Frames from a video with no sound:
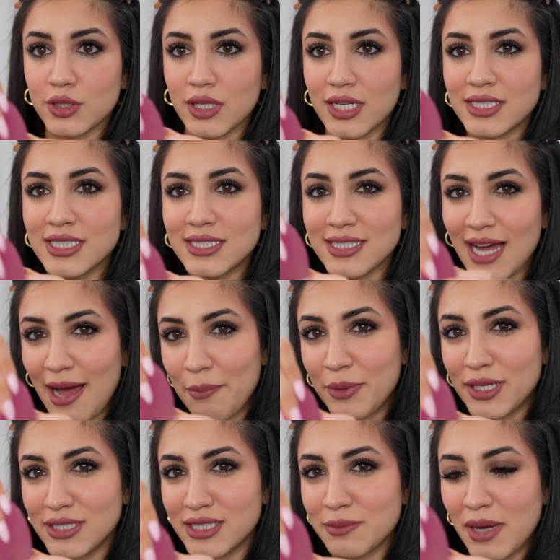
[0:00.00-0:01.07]
So I like to tap
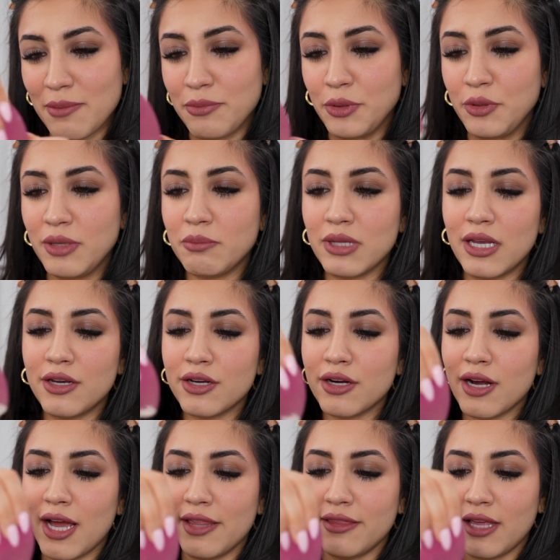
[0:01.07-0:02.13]
it into my beauty
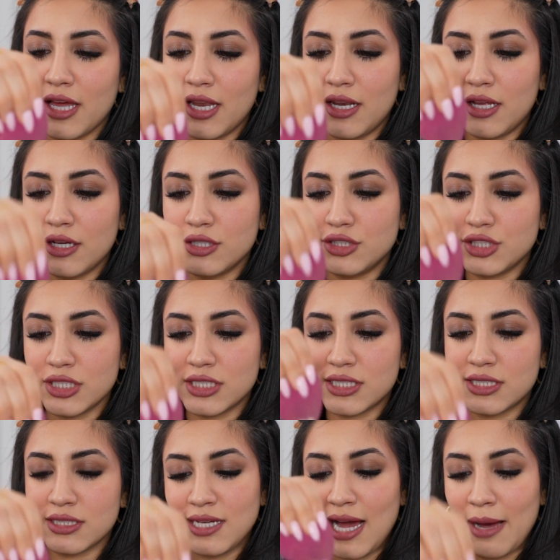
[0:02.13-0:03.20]
blender and then
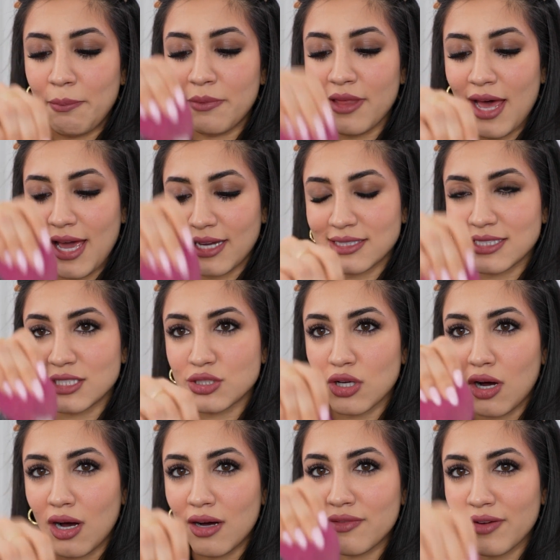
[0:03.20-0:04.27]
just tap the excess
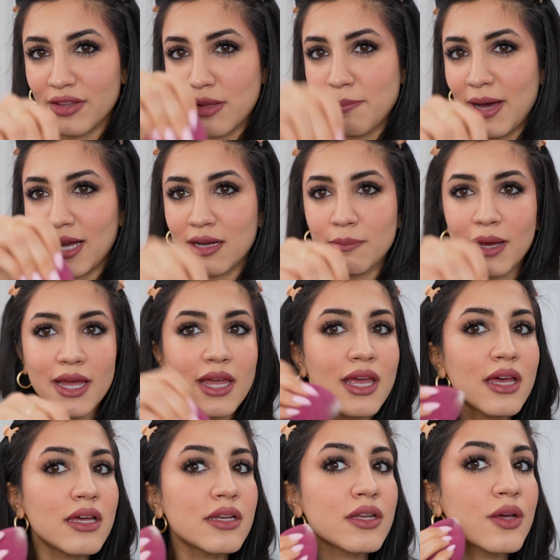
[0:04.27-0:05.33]
off on the back of my
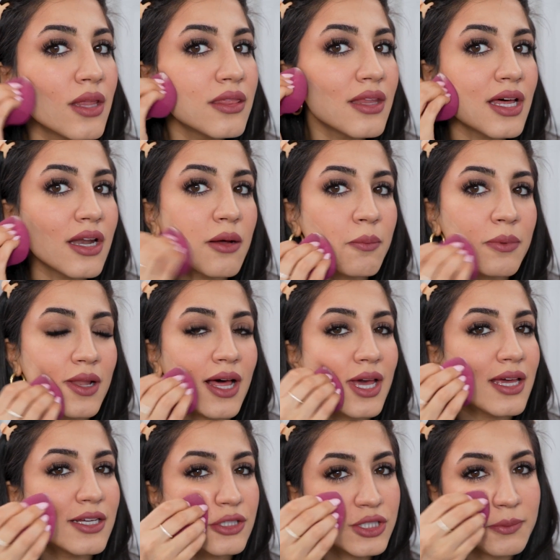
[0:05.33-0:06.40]
hand and then apply
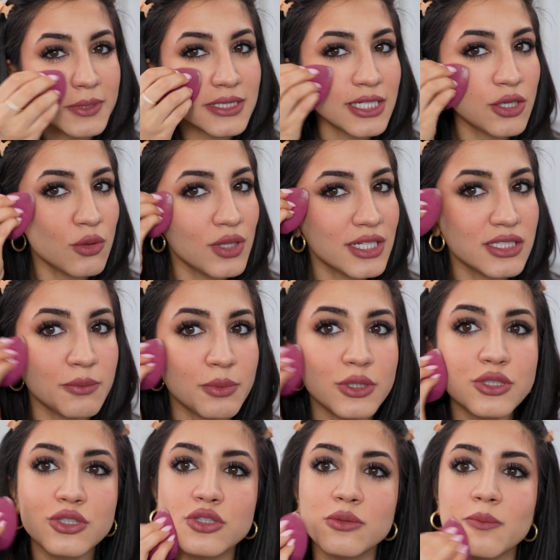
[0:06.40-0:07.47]
it, just because I don't like to put too